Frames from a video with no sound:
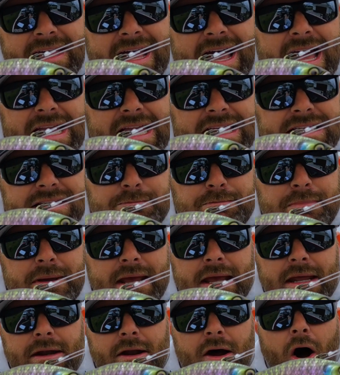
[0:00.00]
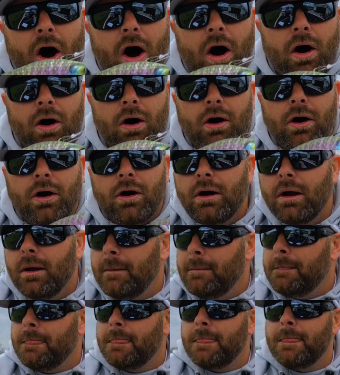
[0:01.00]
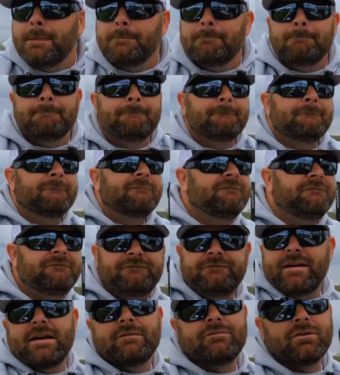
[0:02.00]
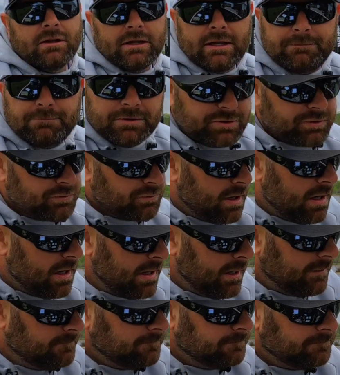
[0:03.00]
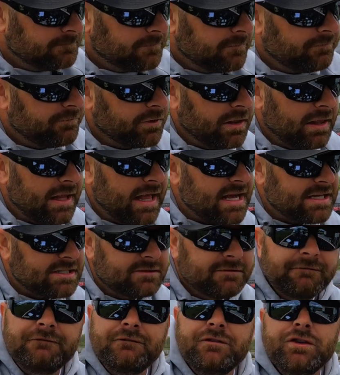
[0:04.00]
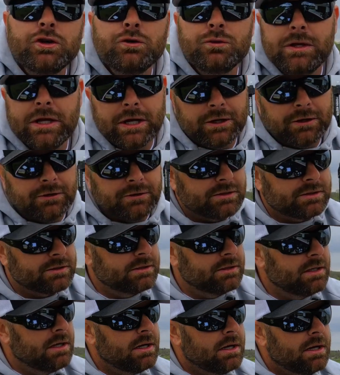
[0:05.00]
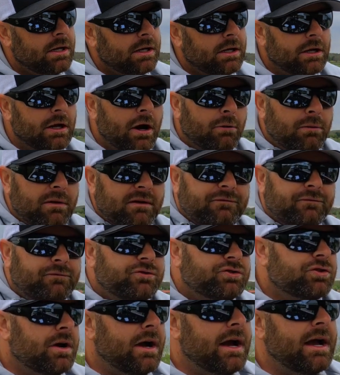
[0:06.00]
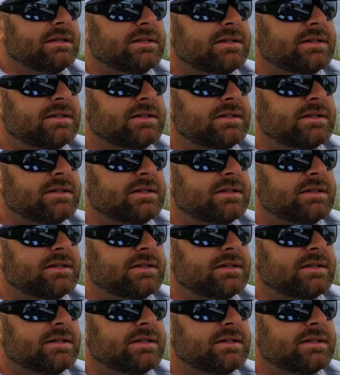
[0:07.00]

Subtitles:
That has been our favorite lipless rod for the last few years. You know, we've tried